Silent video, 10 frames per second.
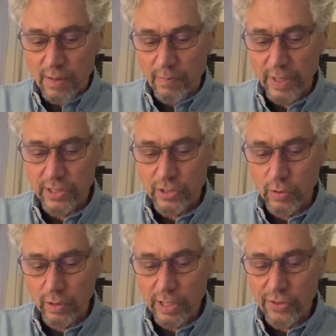But
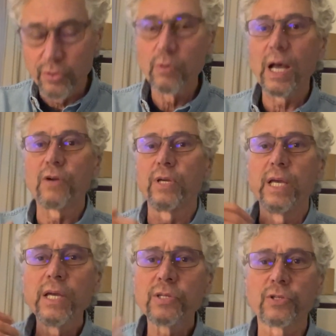certainly throughout
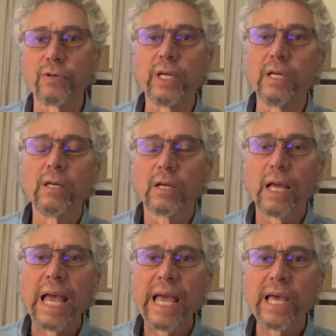history
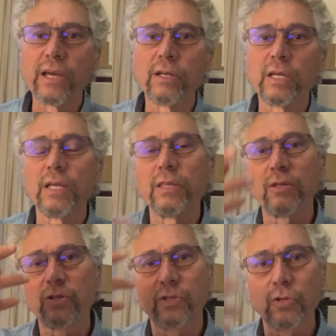
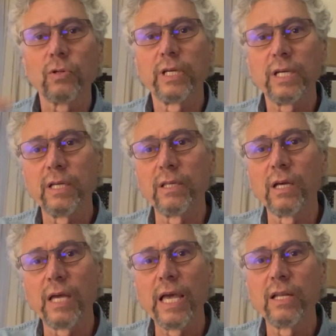and certainly in
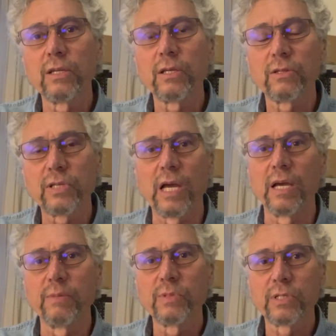the end
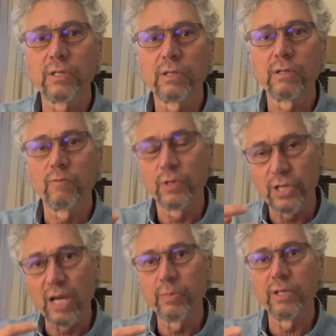times, which
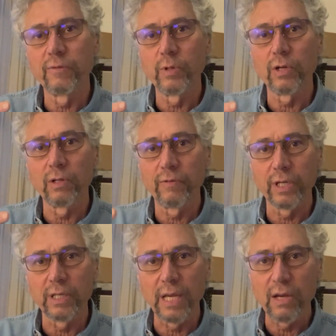I believe we are living
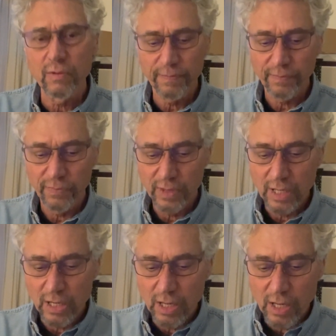in now,
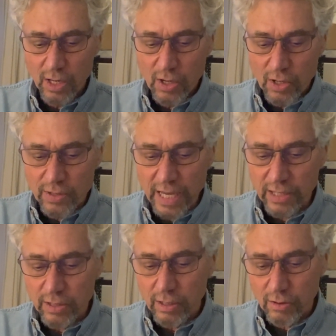
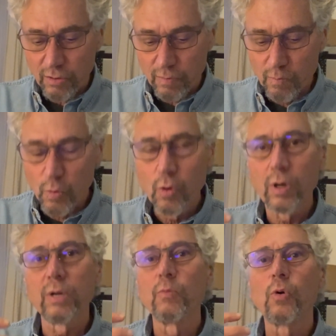that
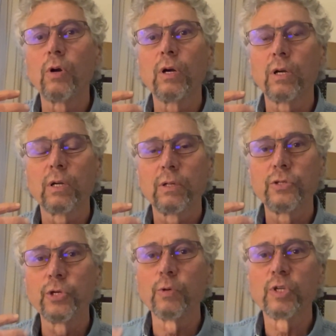more and more
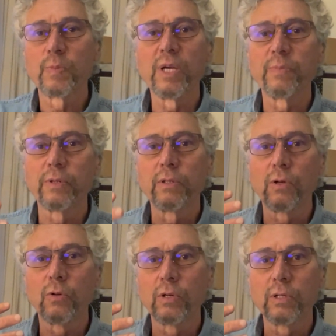Jewish people
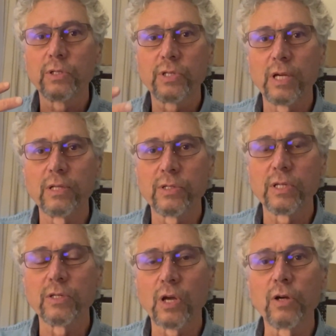or sons
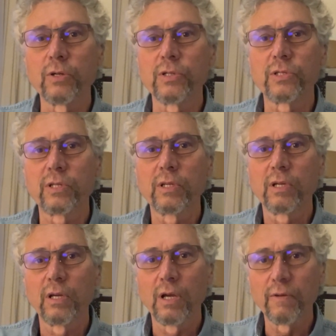and daughters
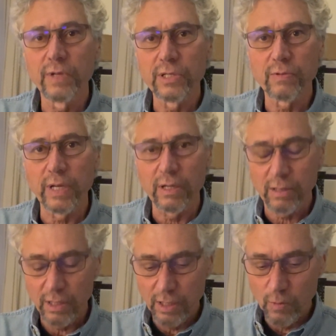of Israel
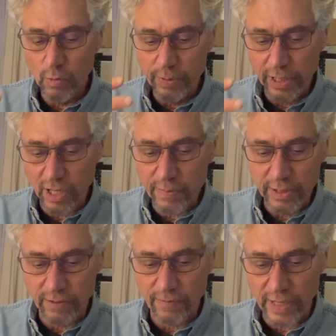will be coming
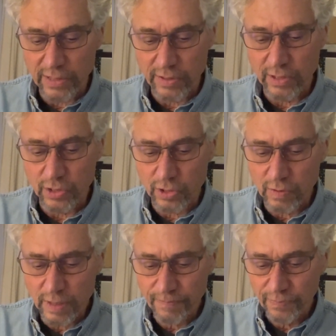to faith in
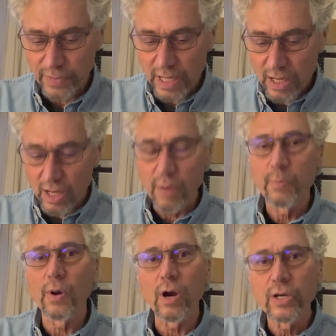Yeshua. A
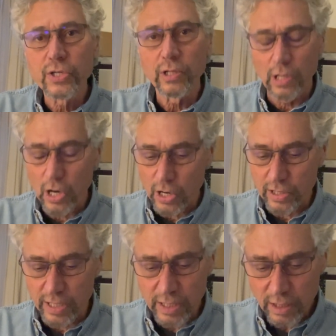partial
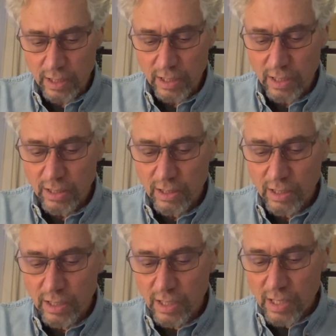hardening
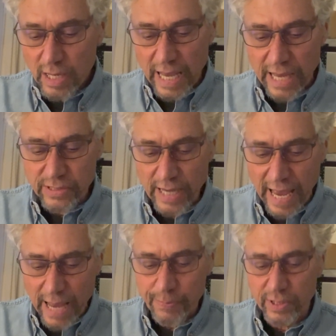has
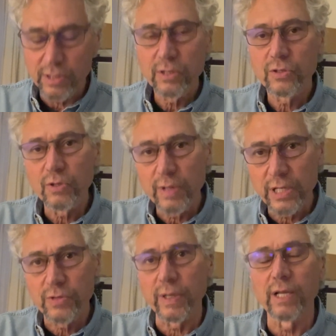happened to
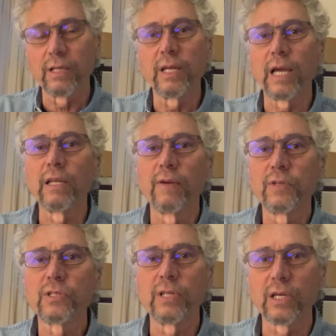Israel. And I love
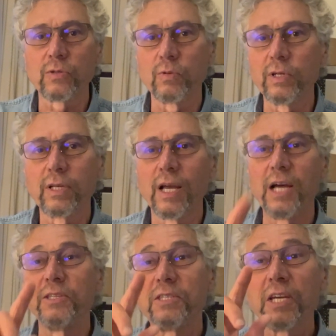this next word,
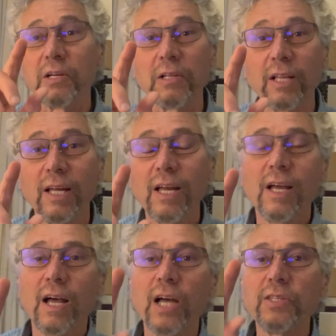until.
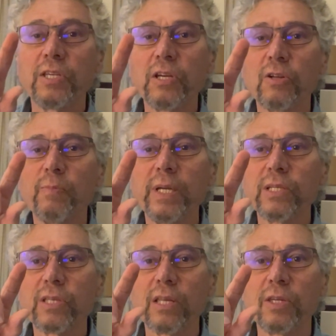Until
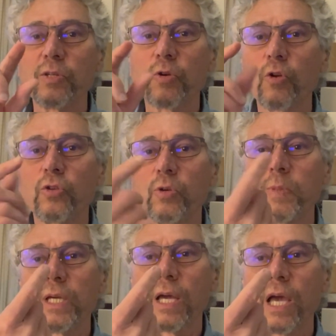means that there's going to
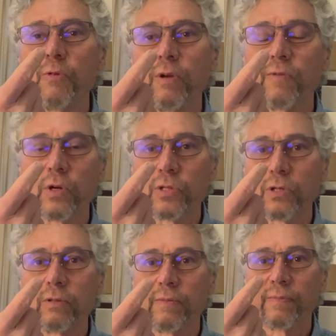be a
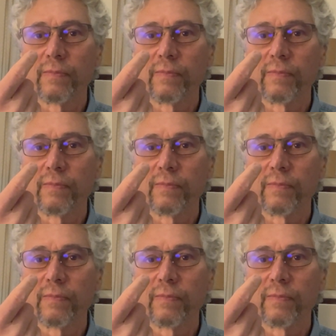reversal.